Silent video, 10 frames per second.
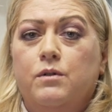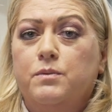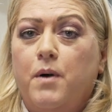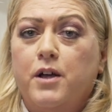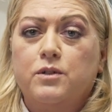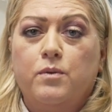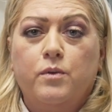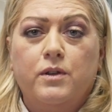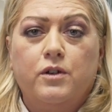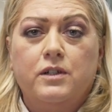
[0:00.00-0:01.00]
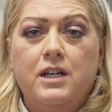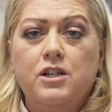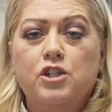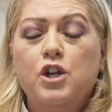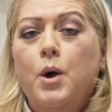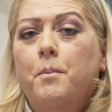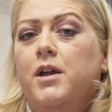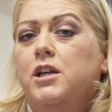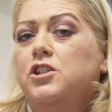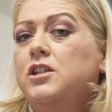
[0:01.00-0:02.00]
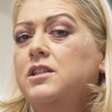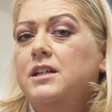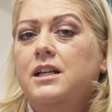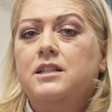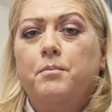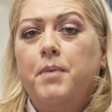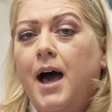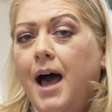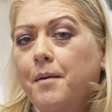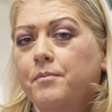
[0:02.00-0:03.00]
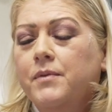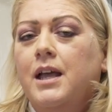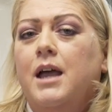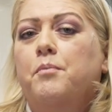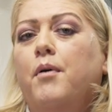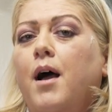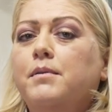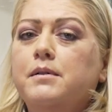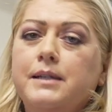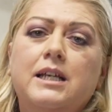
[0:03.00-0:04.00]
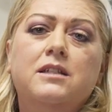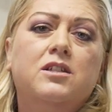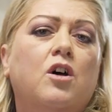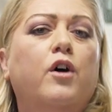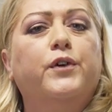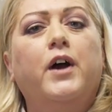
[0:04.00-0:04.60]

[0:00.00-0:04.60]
responsible with your dish, but it just needs a pop, it probably needs salt or